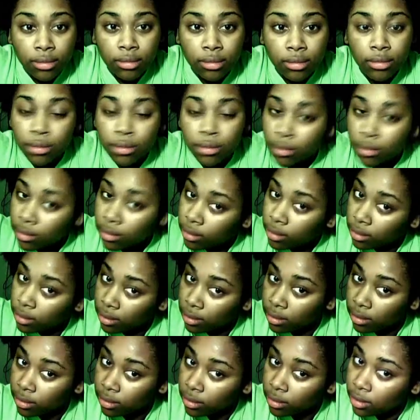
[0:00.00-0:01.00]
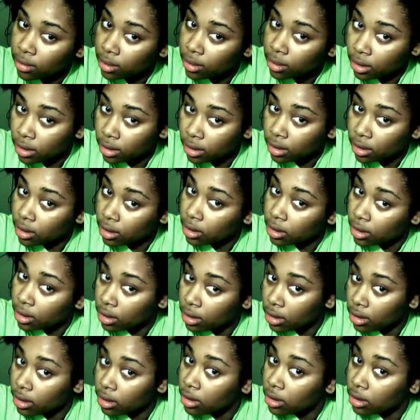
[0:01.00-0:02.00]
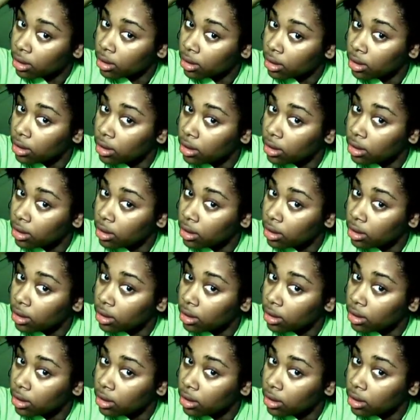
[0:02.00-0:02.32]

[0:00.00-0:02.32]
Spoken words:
No one is speaking in this clip.